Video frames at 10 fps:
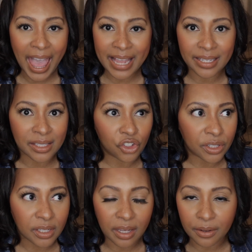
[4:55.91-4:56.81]
and it's
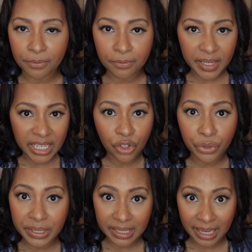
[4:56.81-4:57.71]
just gonna feed your
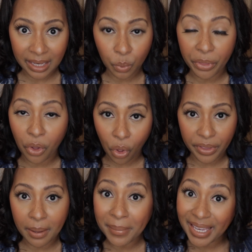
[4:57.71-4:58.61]
skin with all
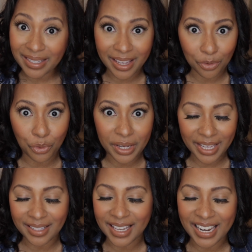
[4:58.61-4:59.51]
the amazing
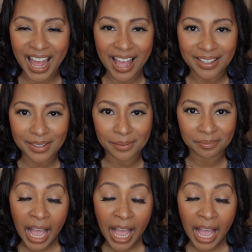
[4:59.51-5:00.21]
ingredients that it has.